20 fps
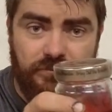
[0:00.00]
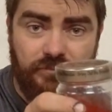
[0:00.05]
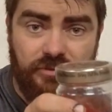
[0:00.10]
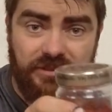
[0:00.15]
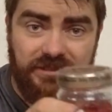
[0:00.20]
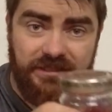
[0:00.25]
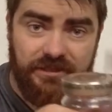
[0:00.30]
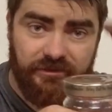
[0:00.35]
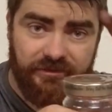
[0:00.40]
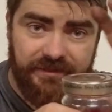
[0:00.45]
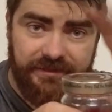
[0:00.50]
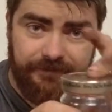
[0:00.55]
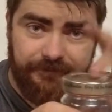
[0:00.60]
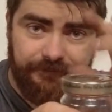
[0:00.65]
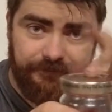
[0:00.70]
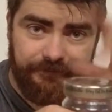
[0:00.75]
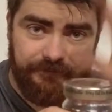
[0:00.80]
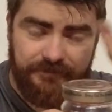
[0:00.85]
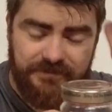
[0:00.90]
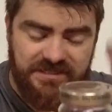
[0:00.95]
put the lid on it,
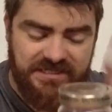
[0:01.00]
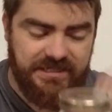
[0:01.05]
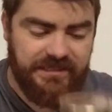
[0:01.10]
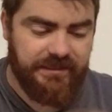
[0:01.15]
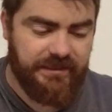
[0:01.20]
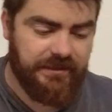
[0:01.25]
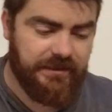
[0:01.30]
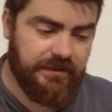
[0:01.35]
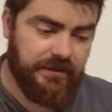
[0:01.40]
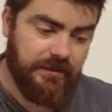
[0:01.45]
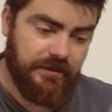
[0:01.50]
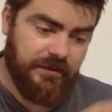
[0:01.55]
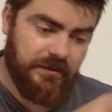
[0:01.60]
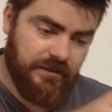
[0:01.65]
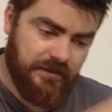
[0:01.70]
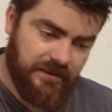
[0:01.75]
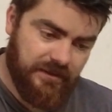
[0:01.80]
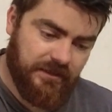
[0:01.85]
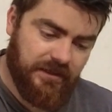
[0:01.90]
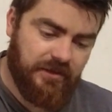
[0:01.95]
seal it,
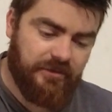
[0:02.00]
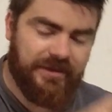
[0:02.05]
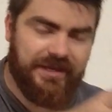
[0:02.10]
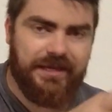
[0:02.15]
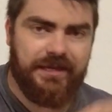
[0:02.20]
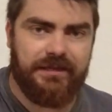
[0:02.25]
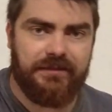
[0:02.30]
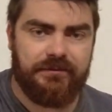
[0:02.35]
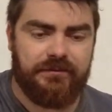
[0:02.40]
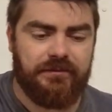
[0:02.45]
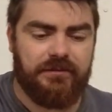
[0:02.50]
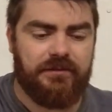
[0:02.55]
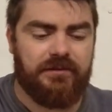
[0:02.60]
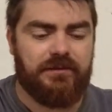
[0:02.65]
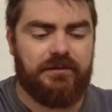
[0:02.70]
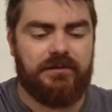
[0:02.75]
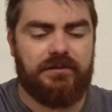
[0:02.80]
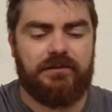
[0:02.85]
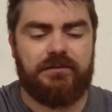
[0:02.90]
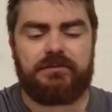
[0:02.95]
and go again,
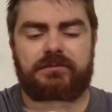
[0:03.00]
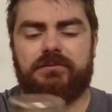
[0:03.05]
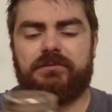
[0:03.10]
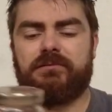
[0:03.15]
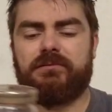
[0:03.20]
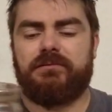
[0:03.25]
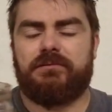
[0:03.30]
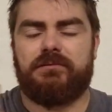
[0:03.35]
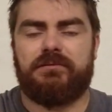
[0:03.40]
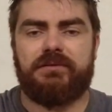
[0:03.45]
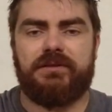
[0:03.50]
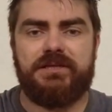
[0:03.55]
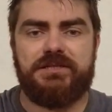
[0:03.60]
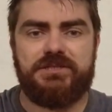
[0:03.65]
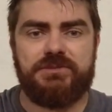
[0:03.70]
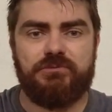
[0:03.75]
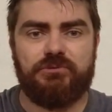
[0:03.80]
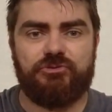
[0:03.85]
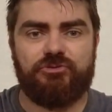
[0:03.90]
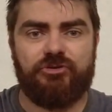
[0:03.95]

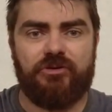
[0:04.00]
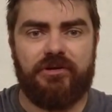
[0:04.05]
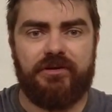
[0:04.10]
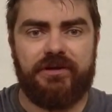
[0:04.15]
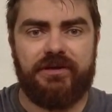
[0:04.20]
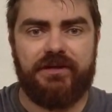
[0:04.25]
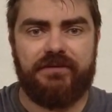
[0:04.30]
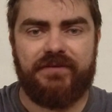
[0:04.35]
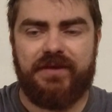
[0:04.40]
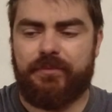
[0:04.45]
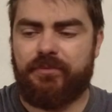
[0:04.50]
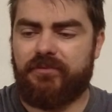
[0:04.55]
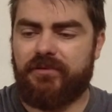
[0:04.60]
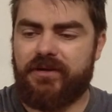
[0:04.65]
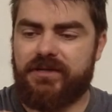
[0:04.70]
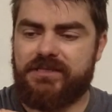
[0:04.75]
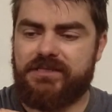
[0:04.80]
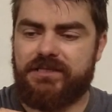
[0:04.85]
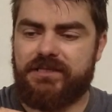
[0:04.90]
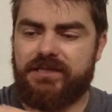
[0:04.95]
this will try
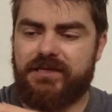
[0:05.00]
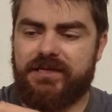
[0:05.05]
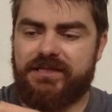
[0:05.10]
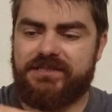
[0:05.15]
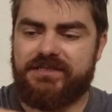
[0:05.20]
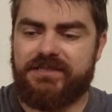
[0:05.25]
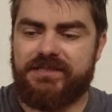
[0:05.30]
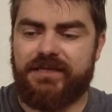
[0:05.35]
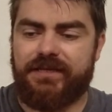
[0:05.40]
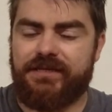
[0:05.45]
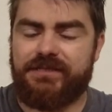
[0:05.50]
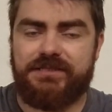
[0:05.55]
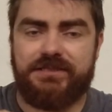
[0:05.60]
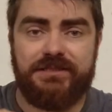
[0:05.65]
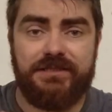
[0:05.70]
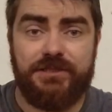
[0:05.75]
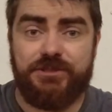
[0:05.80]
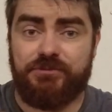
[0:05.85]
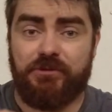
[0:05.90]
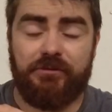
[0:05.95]
evaporating into this.
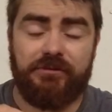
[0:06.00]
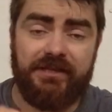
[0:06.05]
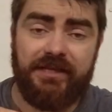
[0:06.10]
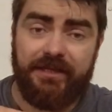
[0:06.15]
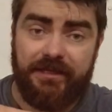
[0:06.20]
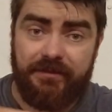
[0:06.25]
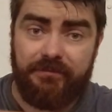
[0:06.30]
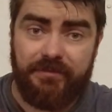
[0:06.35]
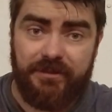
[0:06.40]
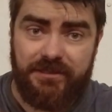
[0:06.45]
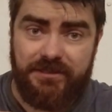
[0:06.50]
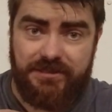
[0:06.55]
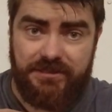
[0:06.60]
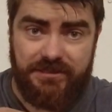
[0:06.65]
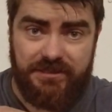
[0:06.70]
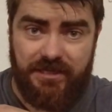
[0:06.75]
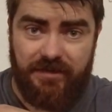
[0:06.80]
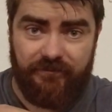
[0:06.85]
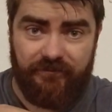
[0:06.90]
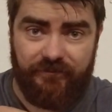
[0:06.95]
This won't let it because
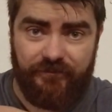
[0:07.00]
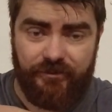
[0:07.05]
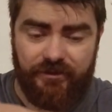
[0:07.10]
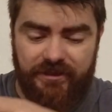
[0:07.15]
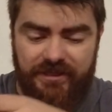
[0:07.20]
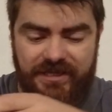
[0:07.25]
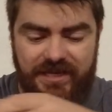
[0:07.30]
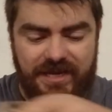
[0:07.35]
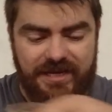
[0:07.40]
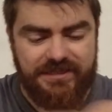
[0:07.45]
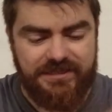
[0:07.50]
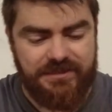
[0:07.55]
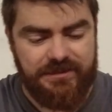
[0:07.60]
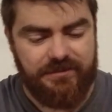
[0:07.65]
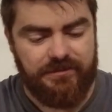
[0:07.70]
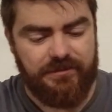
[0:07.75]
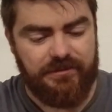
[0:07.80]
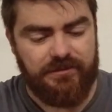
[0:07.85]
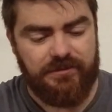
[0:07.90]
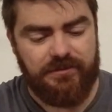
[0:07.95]
it's getting full of
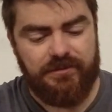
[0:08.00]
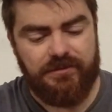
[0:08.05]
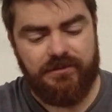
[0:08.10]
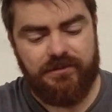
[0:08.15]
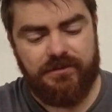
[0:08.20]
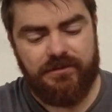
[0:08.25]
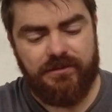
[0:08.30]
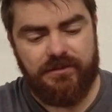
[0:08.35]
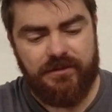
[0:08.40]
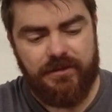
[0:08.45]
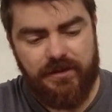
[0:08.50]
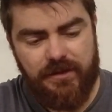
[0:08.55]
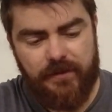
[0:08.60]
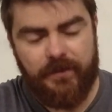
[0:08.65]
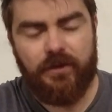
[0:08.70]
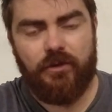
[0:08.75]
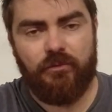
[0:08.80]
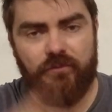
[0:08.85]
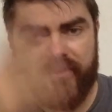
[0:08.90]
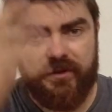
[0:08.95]
gas,
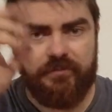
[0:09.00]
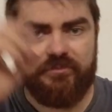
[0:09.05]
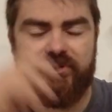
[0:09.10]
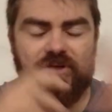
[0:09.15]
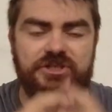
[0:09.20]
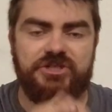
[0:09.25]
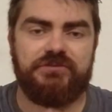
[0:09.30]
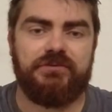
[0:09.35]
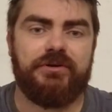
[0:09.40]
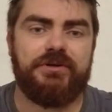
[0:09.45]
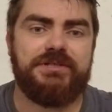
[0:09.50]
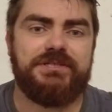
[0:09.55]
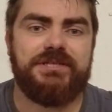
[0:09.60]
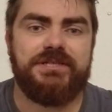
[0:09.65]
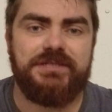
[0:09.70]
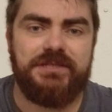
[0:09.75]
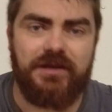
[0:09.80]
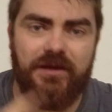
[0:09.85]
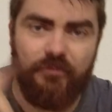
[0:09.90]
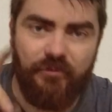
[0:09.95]
and the whole thing
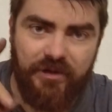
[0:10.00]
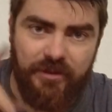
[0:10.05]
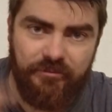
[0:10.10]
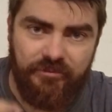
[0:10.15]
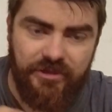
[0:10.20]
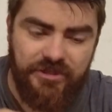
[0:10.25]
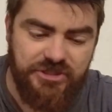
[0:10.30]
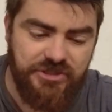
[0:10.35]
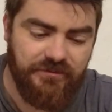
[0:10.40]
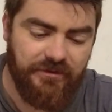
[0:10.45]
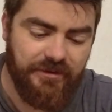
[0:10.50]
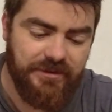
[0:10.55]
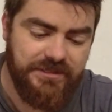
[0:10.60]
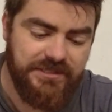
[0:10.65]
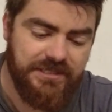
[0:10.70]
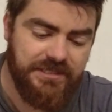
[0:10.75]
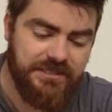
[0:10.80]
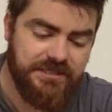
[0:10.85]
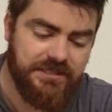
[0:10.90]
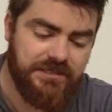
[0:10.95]
pressurizes. And when it
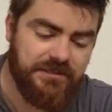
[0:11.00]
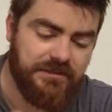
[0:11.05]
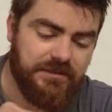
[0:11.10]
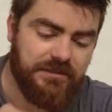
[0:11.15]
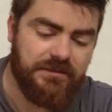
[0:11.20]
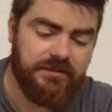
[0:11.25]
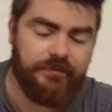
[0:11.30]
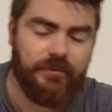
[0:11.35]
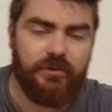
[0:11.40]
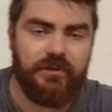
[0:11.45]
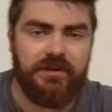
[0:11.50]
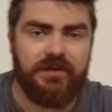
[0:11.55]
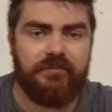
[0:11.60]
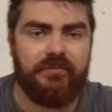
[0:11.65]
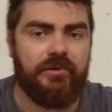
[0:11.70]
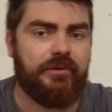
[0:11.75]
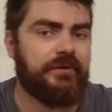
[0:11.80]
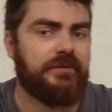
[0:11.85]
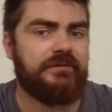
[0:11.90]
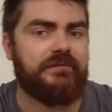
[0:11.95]
pressurizes, the boiling
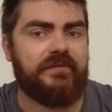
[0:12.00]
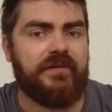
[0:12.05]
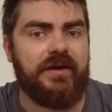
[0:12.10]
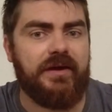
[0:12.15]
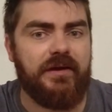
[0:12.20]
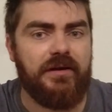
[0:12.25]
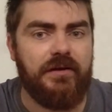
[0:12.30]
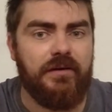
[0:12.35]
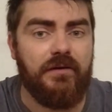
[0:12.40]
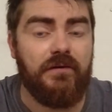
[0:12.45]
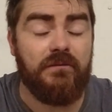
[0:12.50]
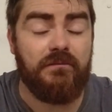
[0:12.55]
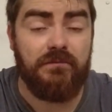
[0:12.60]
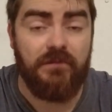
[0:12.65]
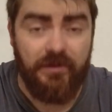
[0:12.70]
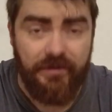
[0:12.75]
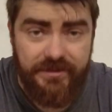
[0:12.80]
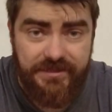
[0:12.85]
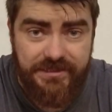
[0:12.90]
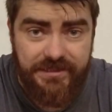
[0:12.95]
point of that
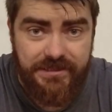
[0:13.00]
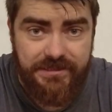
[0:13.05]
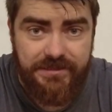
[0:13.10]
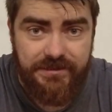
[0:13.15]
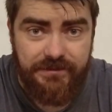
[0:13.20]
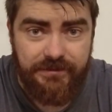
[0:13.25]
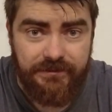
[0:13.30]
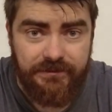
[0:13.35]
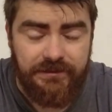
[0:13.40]
rises.